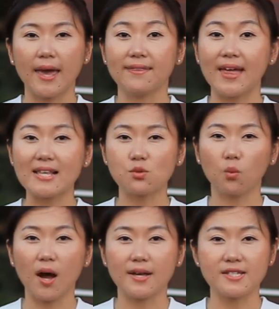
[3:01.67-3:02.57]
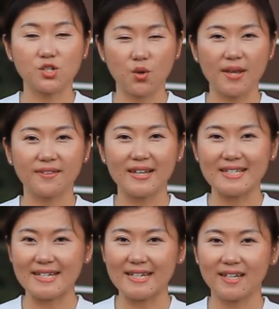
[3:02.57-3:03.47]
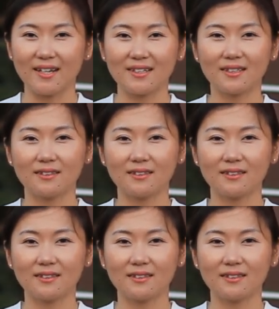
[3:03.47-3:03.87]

And that's why strain is needed.